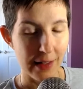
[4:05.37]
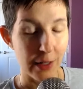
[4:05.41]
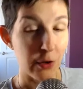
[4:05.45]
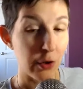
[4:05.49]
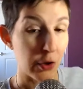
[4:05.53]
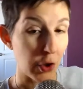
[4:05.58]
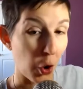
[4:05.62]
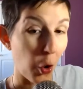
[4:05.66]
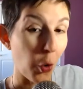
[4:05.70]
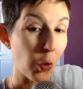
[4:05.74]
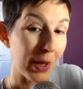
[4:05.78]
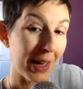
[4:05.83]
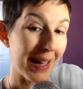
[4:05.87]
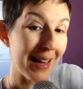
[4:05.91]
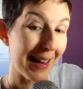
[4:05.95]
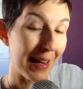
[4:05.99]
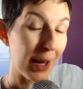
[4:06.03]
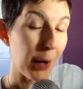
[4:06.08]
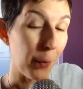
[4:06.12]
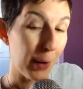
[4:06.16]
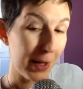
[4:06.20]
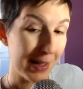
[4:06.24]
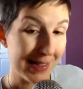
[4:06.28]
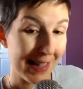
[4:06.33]
Don't let
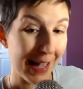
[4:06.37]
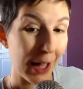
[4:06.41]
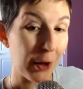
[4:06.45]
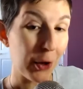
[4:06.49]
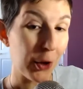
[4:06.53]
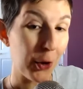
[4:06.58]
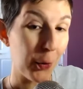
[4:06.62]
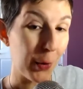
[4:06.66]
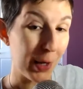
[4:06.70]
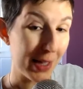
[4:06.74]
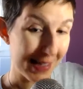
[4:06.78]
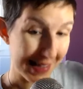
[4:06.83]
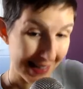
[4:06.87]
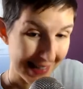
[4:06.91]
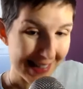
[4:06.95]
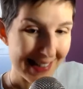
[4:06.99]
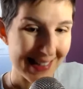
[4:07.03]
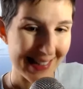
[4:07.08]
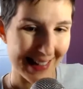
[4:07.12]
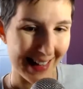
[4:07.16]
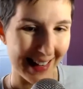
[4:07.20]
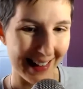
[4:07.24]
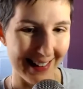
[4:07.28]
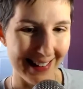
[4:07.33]
anyone tell you it's
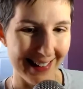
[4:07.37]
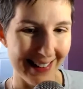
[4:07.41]
easy.